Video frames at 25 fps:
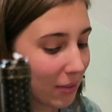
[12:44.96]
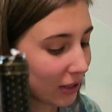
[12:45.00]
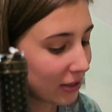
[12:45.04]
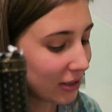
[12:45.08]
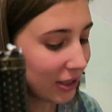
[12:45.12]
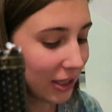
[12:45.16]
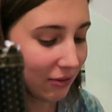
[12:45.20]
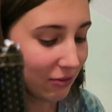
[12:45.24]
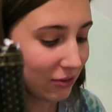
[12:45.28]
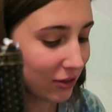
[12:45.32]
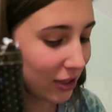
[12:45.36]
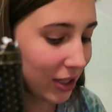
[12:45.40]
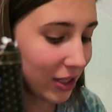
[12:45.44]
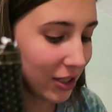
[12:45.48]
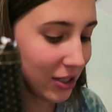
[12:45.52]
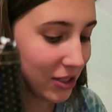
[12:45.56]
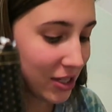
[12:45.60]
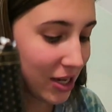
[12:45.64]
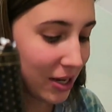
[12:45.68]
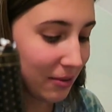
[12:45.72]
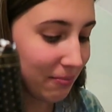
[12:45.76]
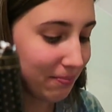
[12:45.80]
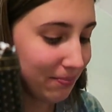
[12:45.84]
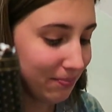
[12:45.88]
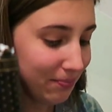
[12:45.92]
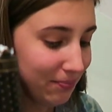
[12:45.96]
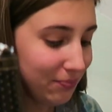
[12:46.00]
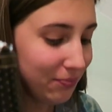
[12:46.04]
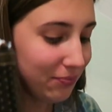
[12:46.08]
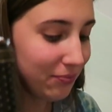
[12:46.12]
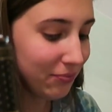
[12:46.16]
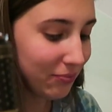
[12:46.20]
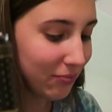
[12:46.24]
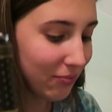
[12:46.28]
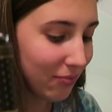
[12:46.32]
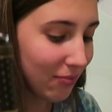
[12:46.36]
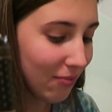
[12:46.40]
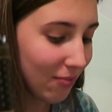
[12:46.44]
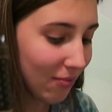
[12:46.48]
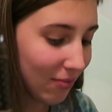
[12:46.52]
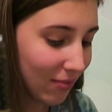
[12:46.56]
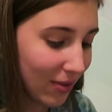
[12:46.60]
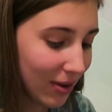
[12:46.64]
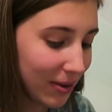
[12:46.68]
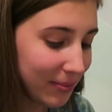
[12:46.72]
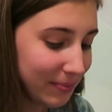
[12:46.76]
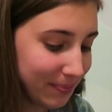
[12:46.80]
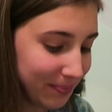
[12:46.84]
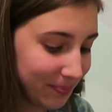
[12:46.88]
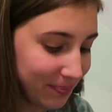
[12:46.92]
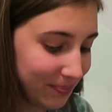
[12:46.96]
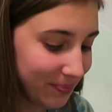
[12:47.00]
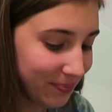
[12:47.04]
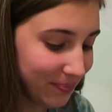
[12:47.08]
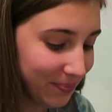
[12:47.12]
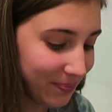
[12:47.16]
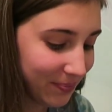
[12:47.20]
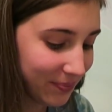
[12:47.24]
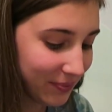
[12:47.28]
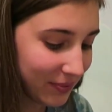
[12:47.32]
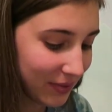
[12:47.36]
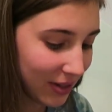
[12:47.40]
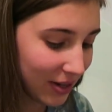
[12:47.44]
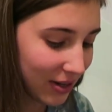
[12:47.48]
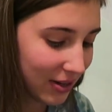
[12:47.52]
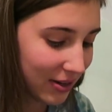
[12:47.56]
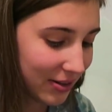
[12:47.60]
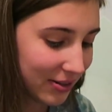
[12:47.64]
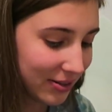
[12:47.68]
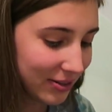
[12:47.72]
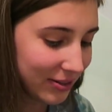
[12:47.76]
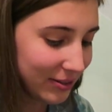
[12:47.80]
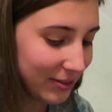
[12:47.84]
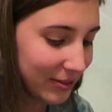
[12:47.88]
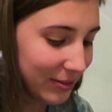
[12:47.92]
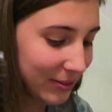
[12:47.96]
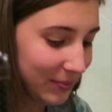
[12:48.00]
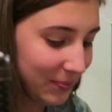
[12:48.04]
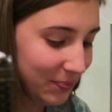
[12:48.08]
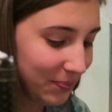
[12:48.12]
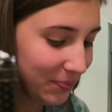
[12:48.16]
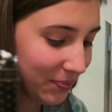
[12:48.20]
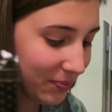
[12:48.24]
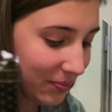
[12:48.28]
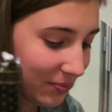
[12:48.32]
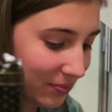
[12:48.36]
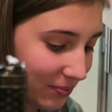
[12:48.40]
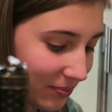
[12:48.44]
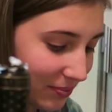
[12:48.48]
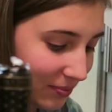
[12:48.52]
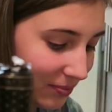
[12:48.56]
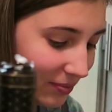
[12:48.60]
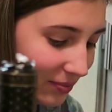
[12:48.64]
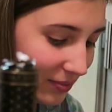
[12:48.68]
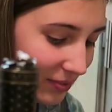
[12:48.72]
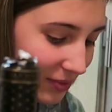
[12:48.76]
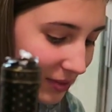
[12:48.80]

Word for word: 11 out of 10. Oh, 11 out of 10? Mm -hmm. All right, we're at